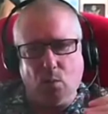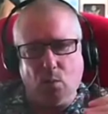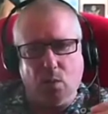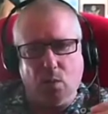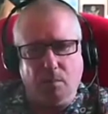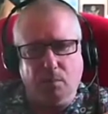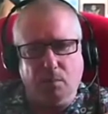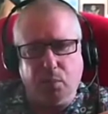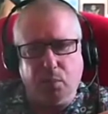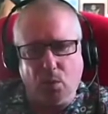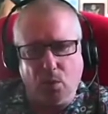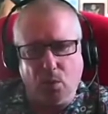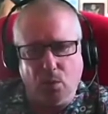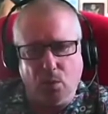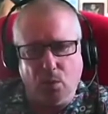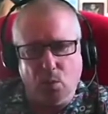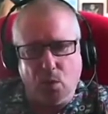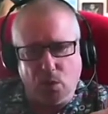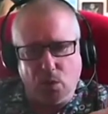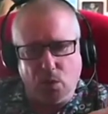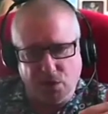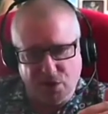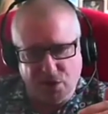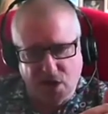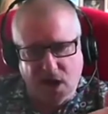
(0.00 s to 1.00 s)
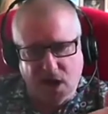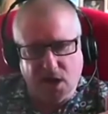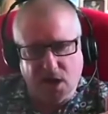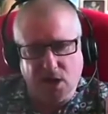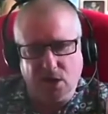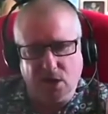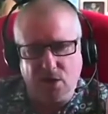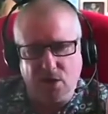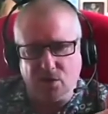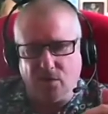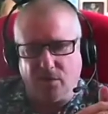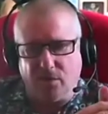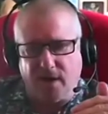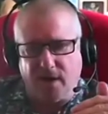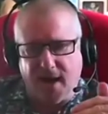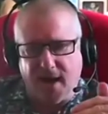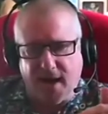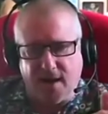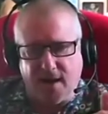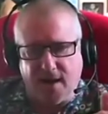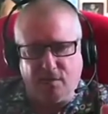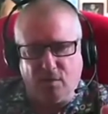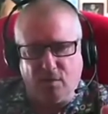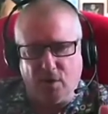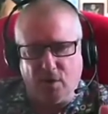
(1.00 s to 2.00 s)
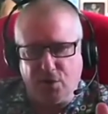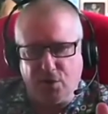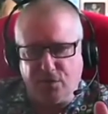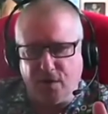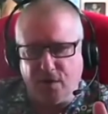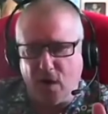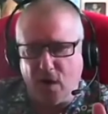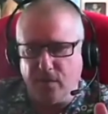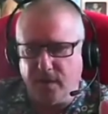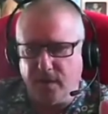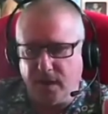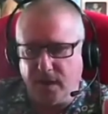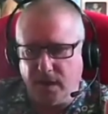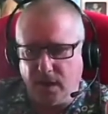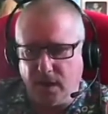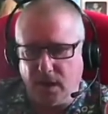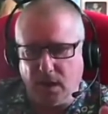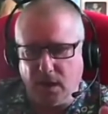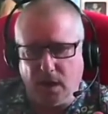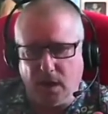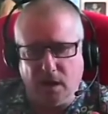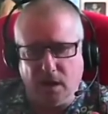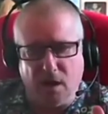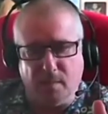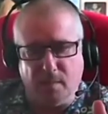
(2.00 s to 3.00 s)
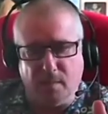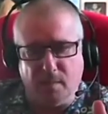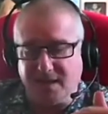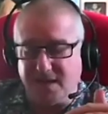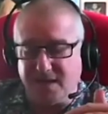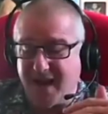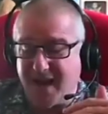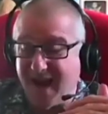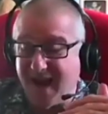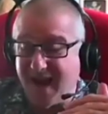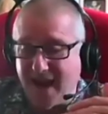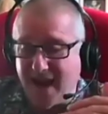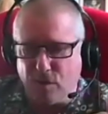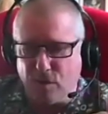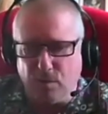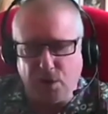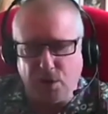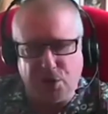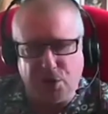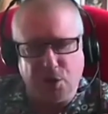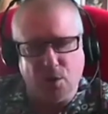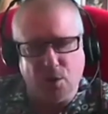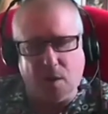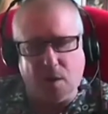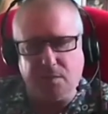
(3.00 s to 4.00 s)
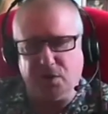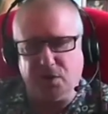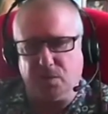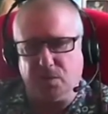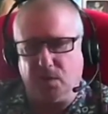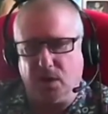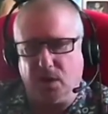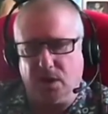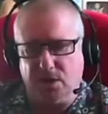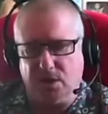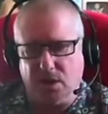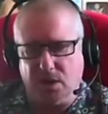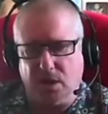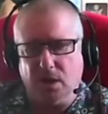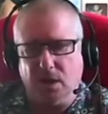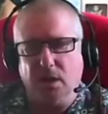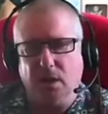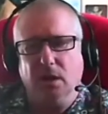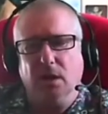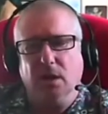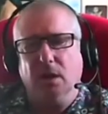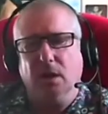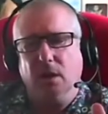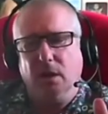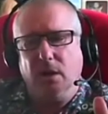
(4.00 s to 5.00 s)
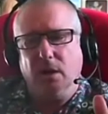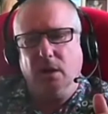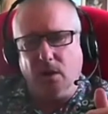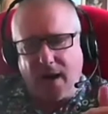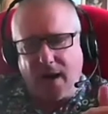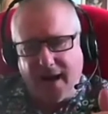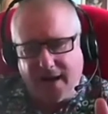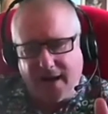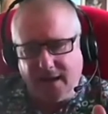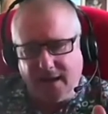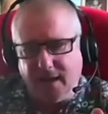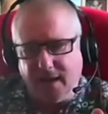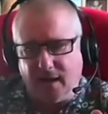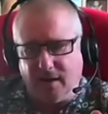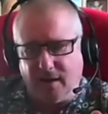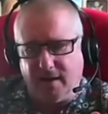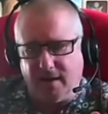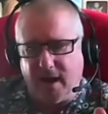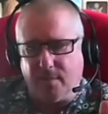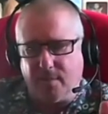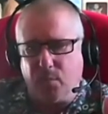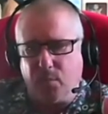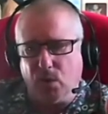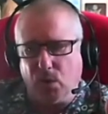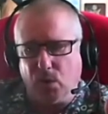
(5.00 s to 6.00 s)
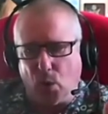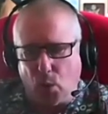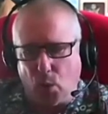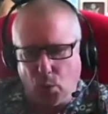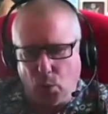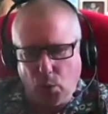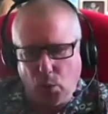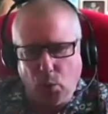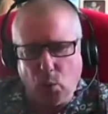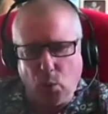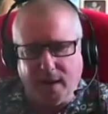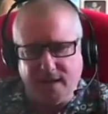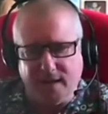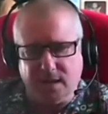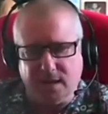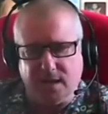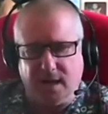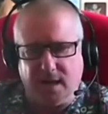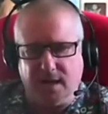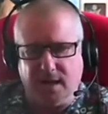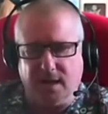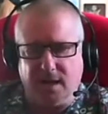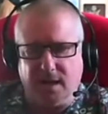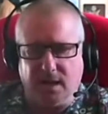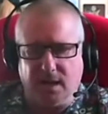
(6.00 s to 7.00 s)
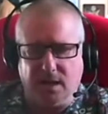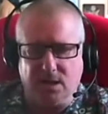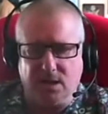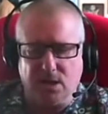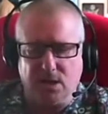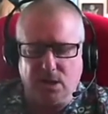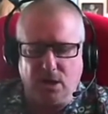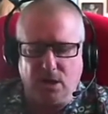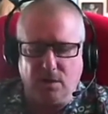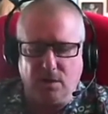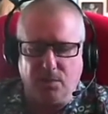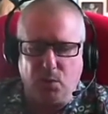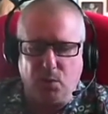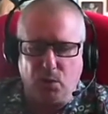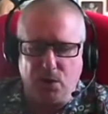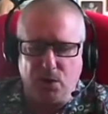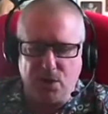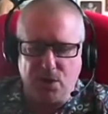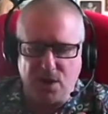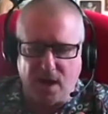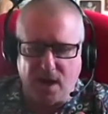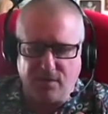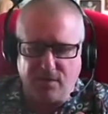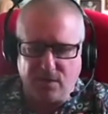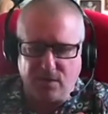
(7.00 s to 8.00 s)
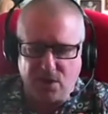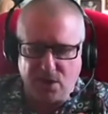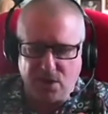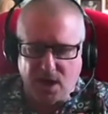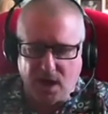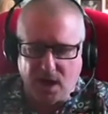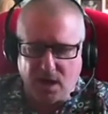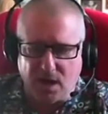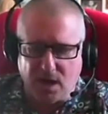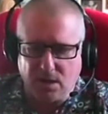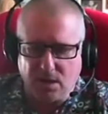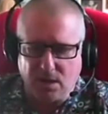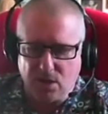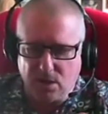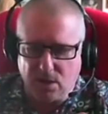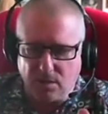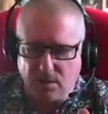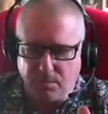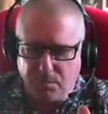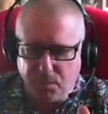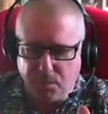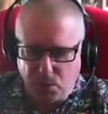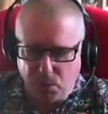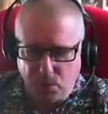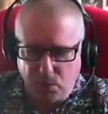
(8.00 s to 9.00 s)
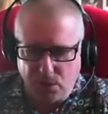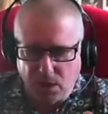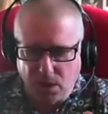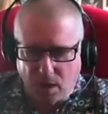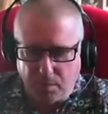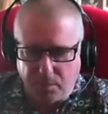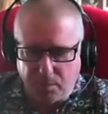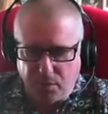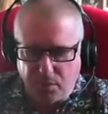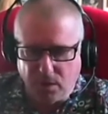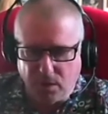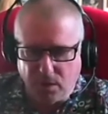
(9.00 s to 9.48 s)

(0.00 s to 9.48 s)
1.1 seconds on an average phone in India, no matter how much you optimize it. Your Angular app will always take at least 2.7 seconds to boot up.